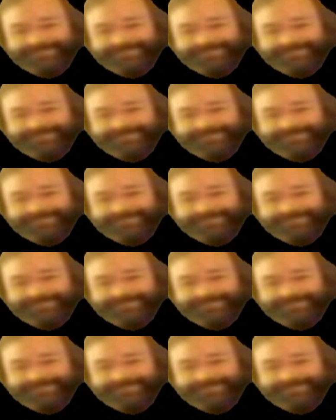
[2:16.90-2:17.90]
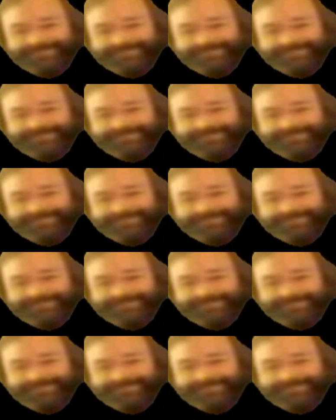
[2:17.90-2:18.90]

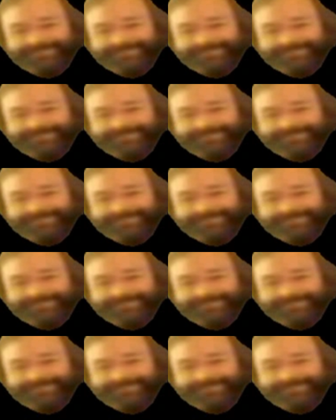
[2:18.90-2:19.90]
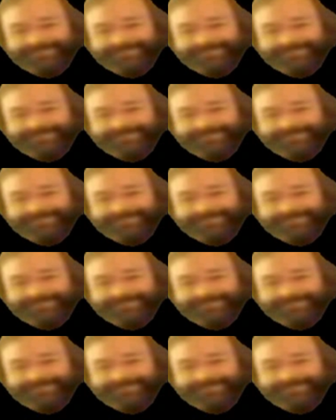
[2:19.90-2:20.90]

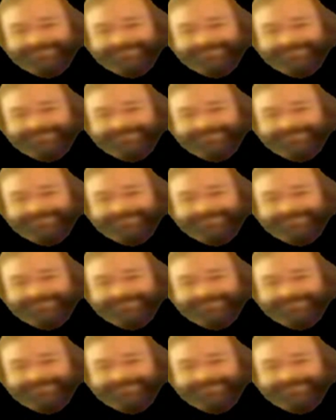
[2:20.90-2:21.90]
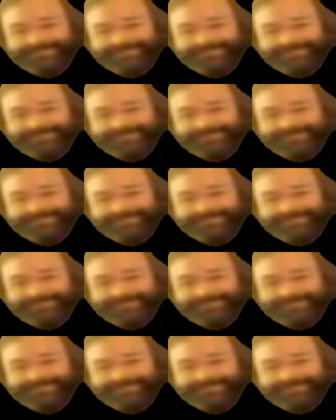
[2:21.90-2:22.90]

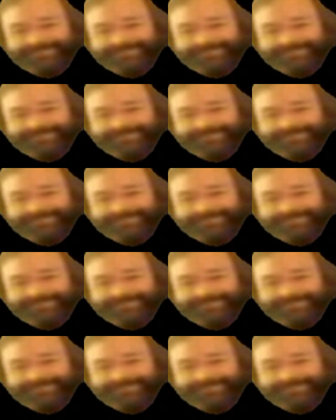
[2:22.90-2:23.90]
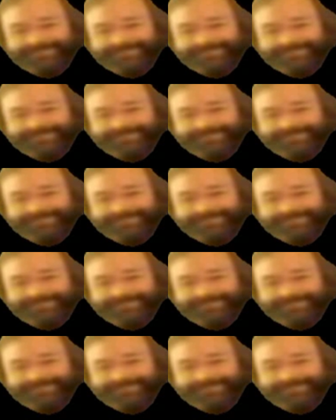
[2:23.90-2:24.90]
(no lip movement)